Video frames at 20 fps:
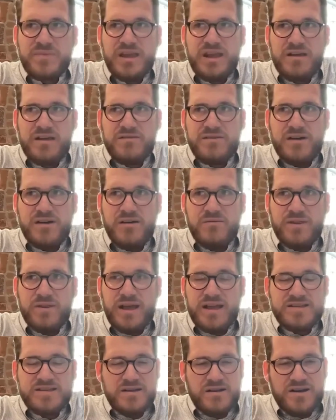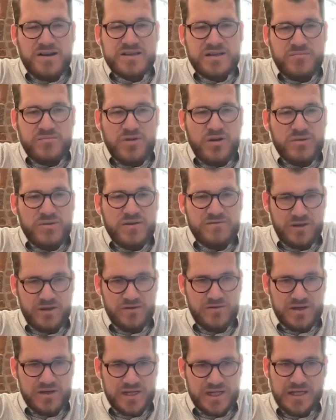And I thought, well, that's an awesome moment of
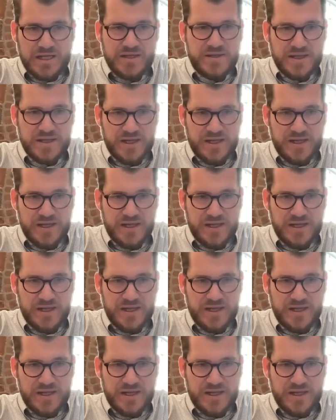unity.